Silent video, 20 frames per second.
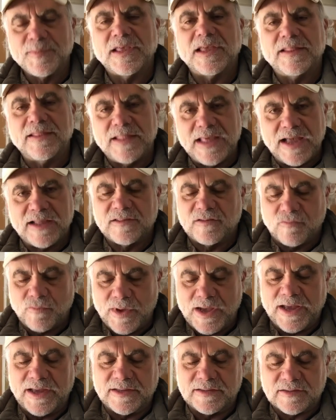And that's
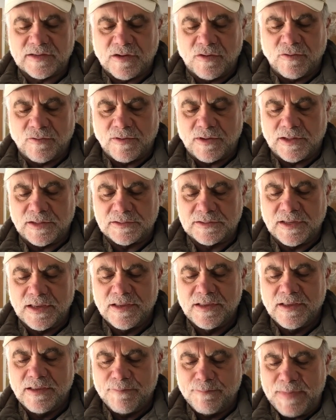why it's
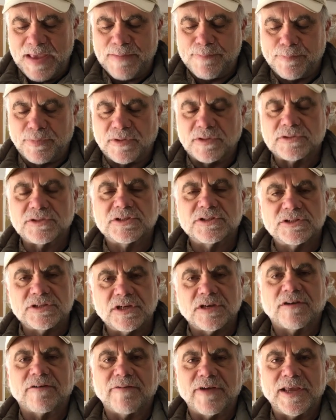called maple
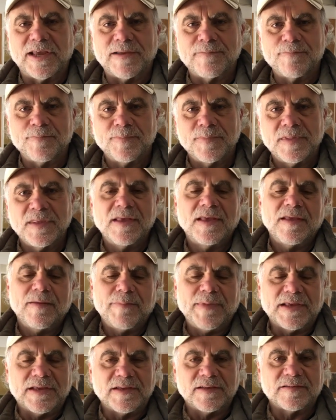sugaring,
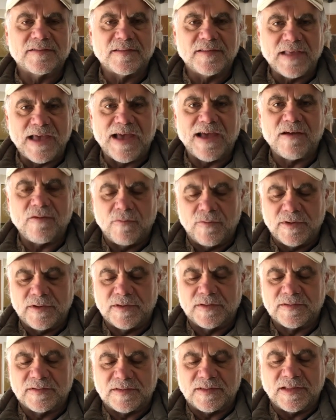because that
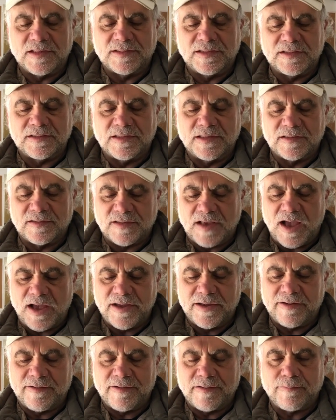was the
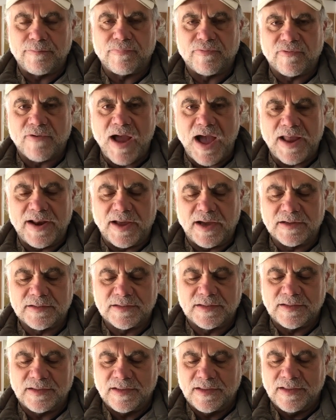desired product